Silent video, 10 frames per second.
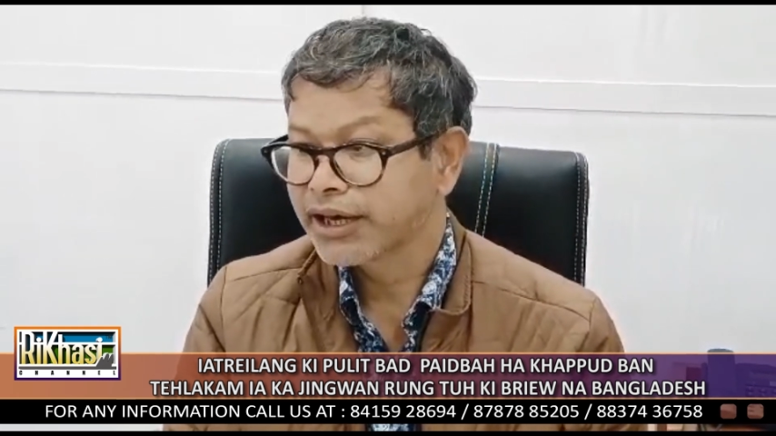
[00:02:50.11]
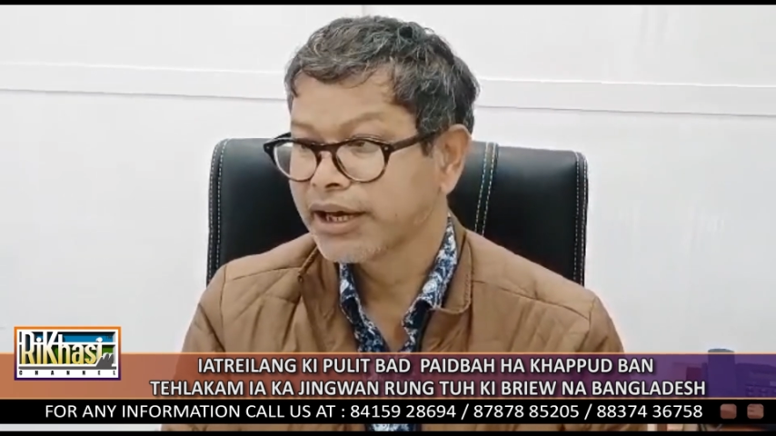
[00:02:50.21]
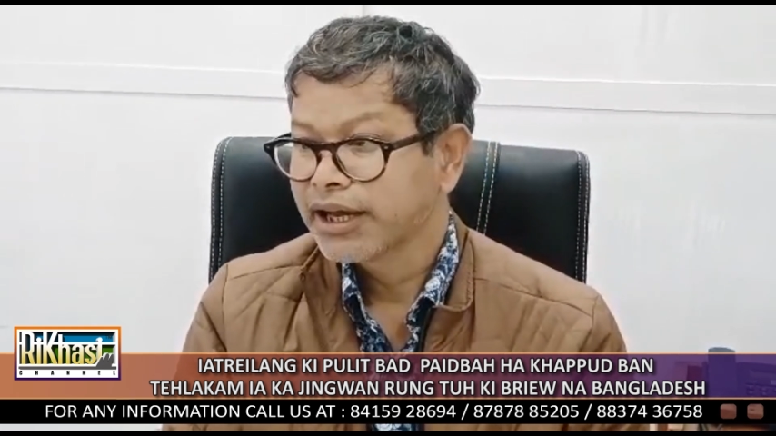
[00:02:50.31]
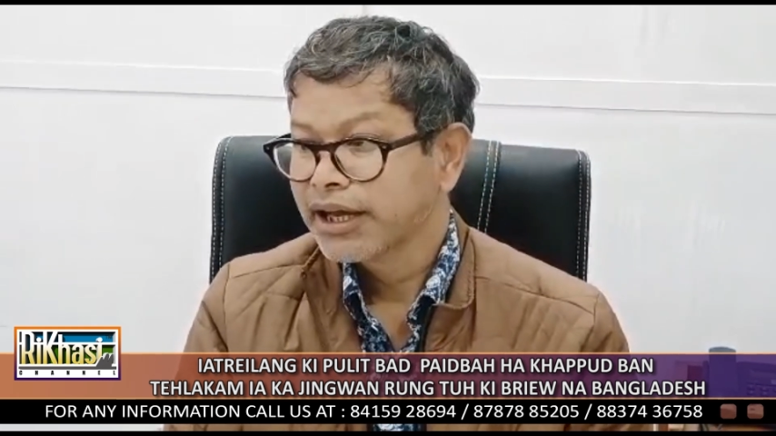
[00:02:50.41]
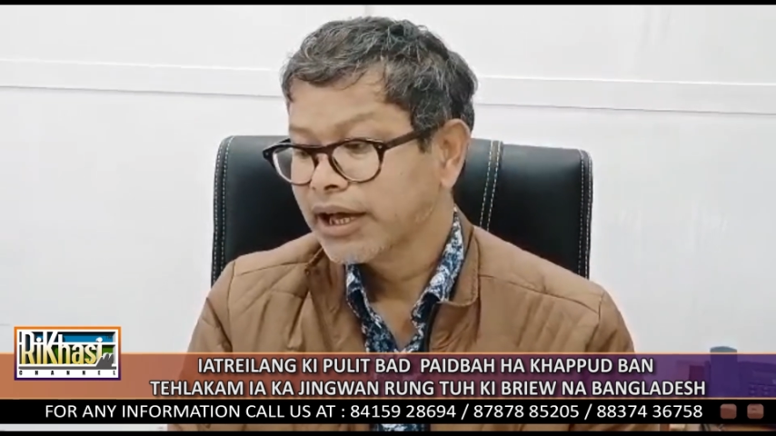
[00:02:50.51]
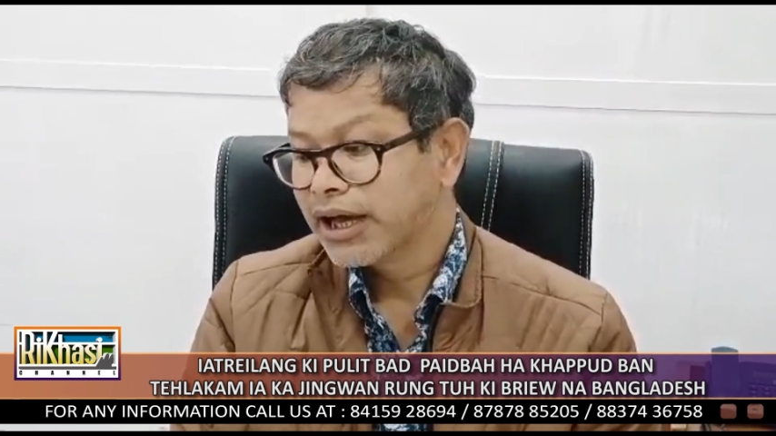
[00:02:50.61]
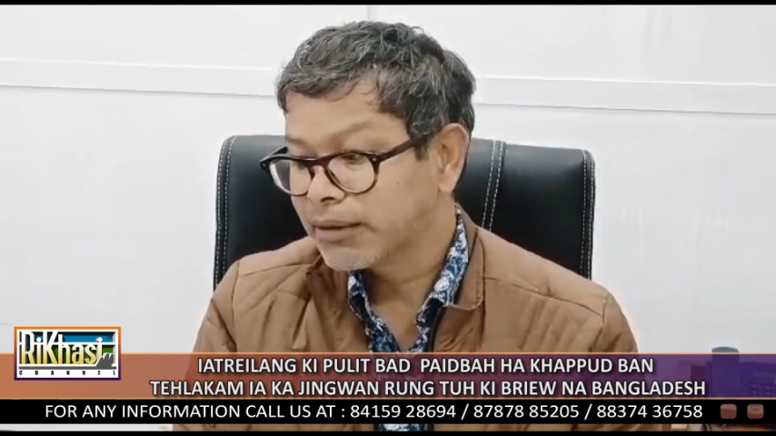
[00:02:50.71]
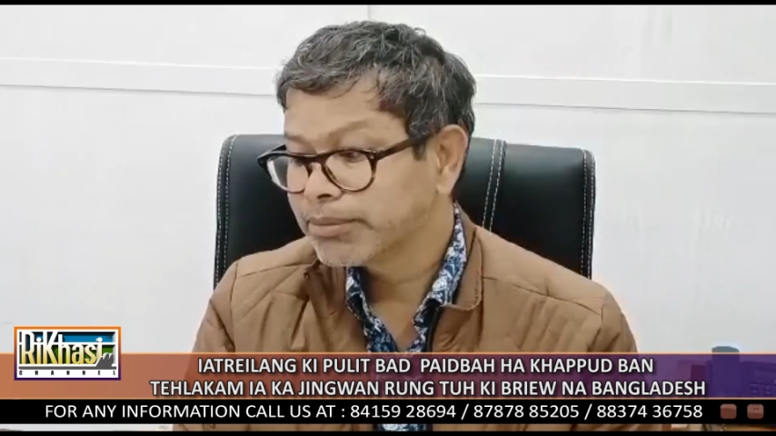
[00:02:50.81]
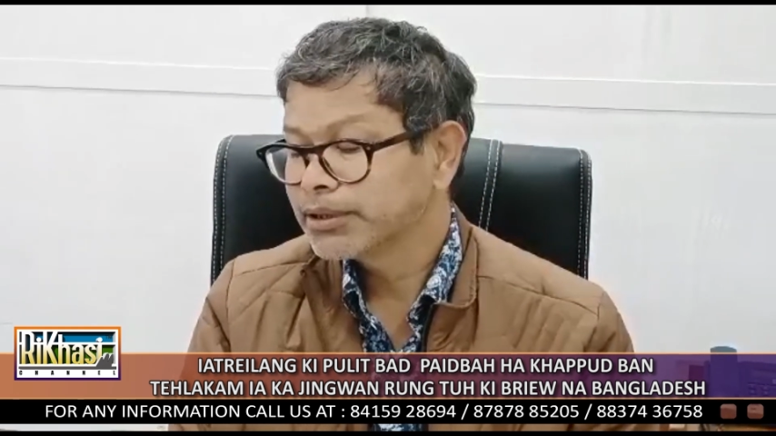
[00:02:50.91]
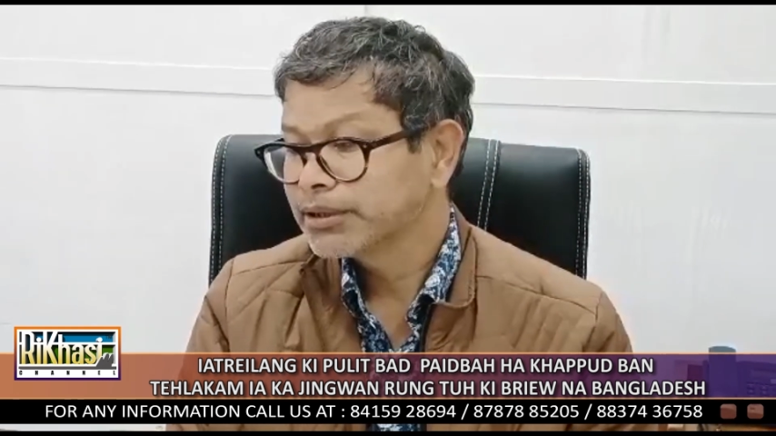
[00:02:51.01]
and
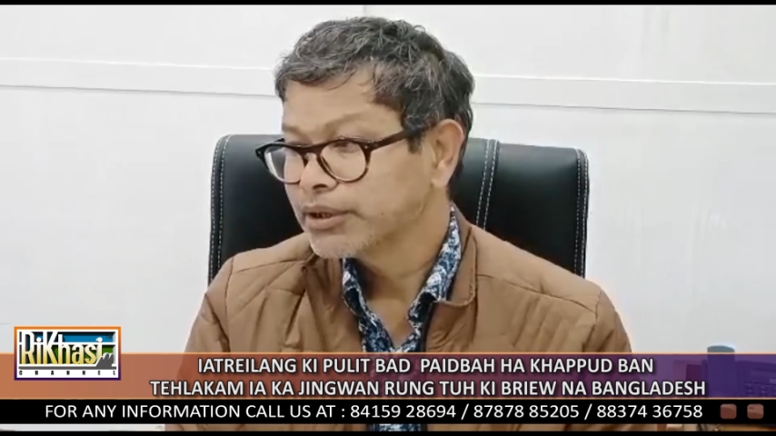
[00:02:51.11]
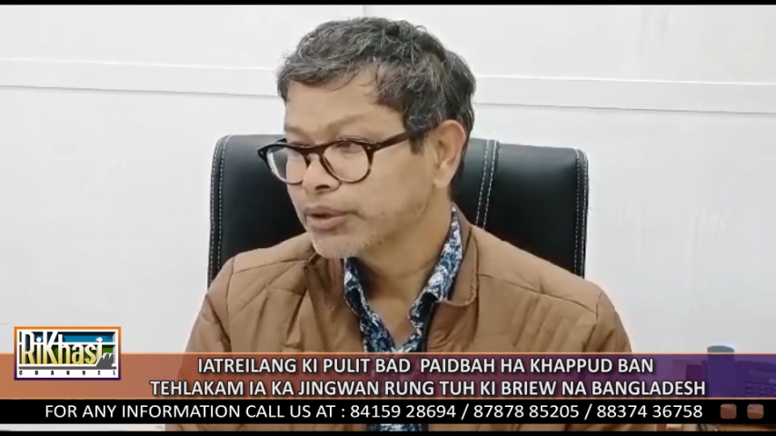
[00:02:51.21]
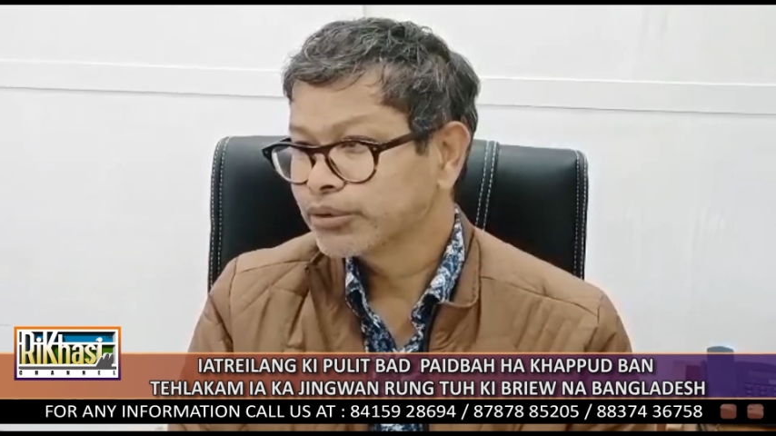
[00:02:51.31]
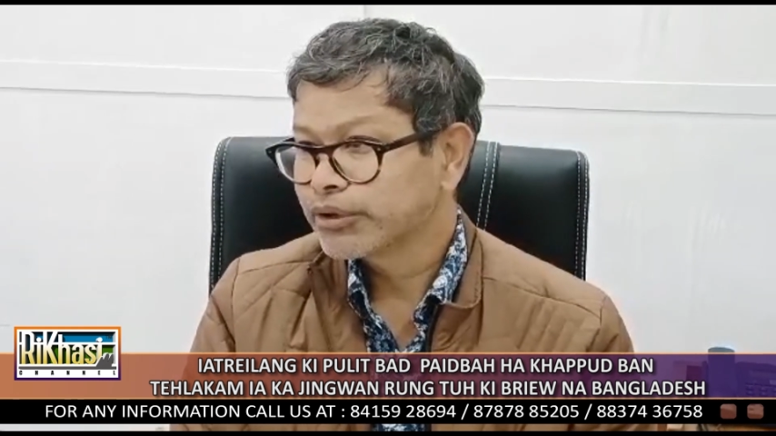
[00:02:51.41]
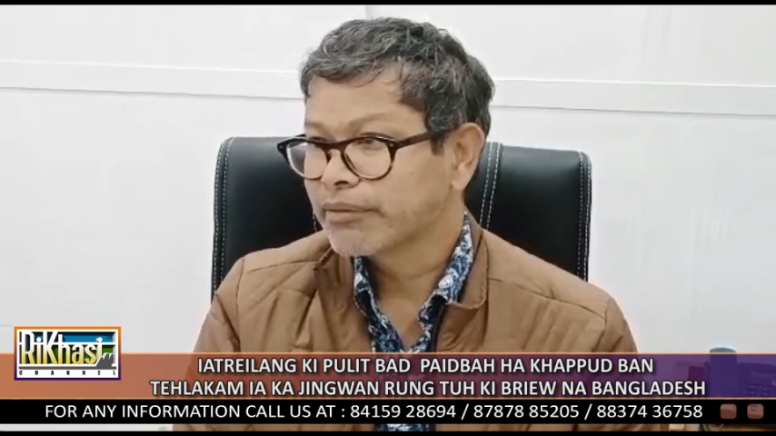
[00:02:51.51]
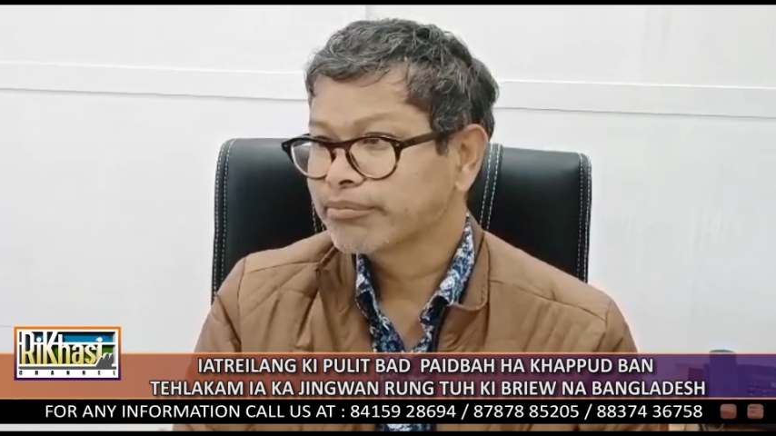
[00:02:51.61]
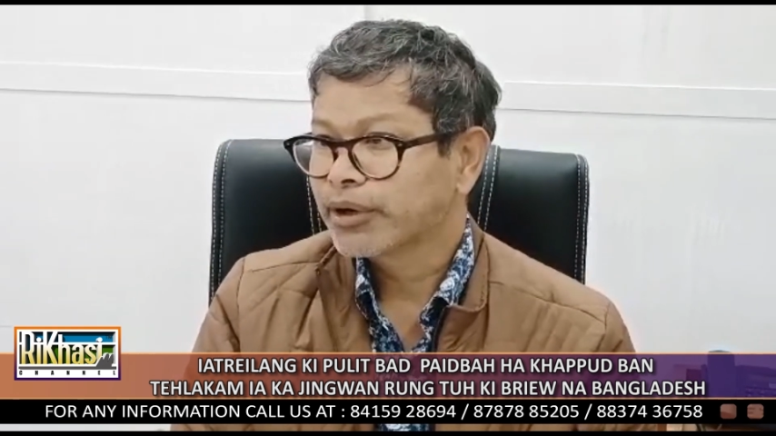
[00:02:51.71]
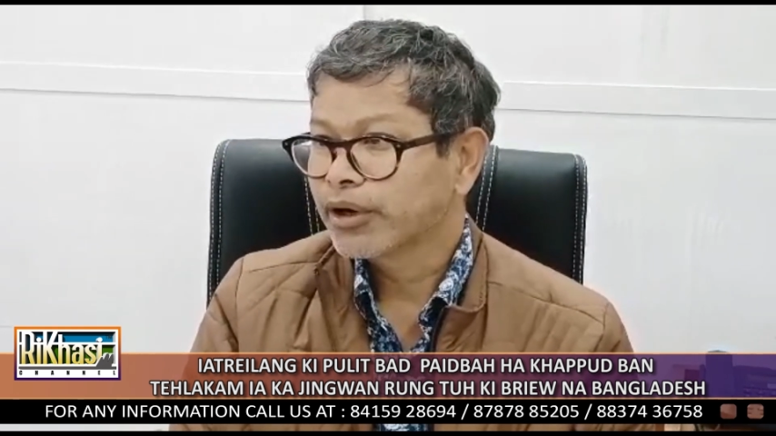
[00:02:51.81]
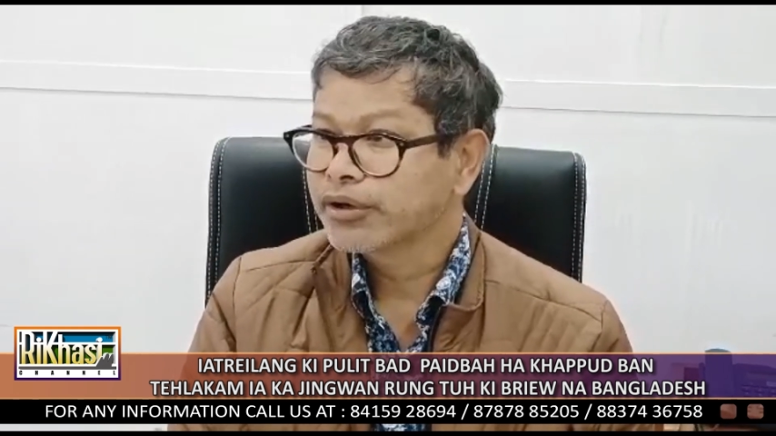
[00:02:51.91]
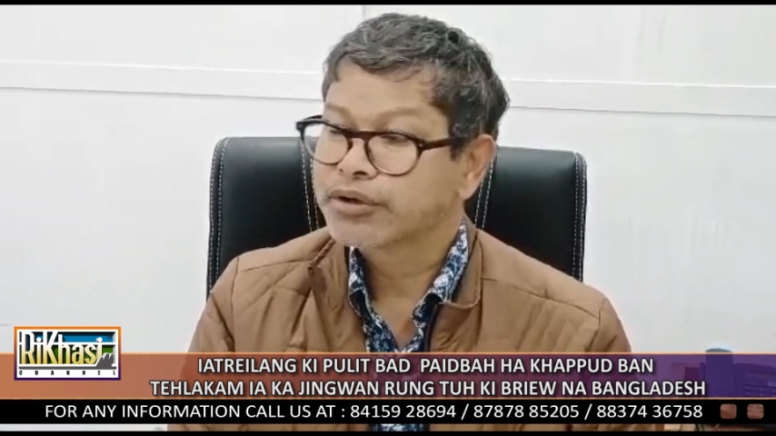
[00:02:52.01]
able to
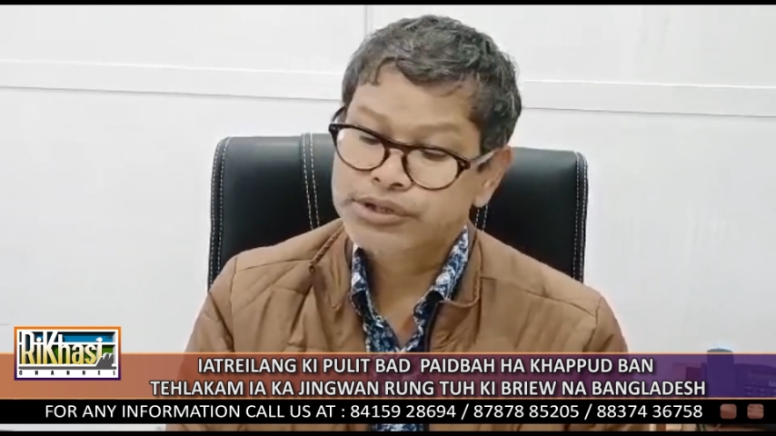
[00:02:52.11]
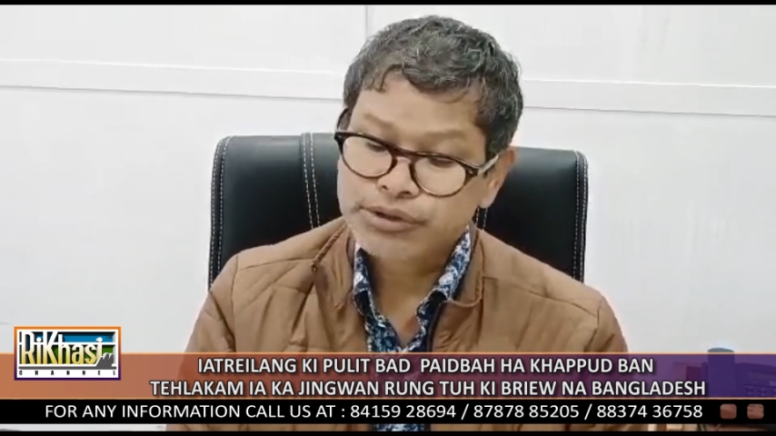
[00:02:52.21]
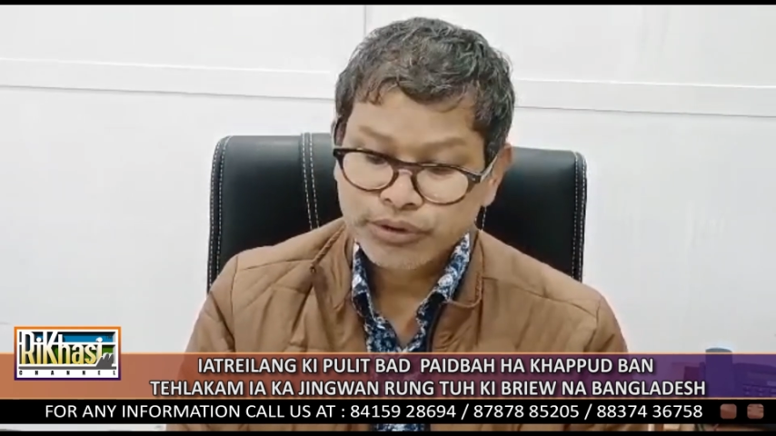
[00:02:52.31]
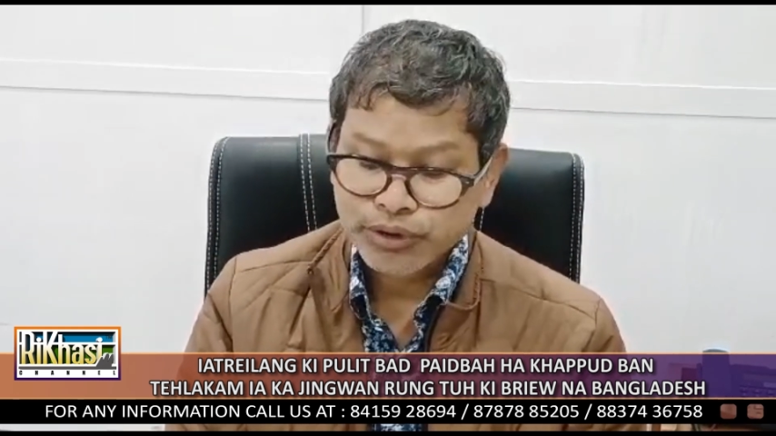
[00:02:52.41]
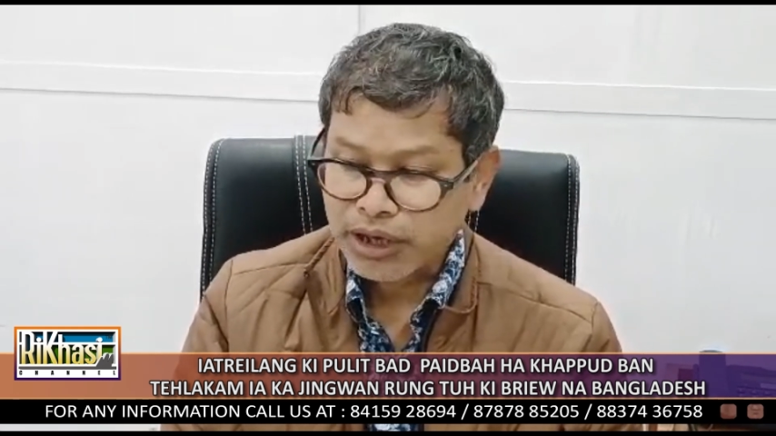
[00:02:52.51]
nab all these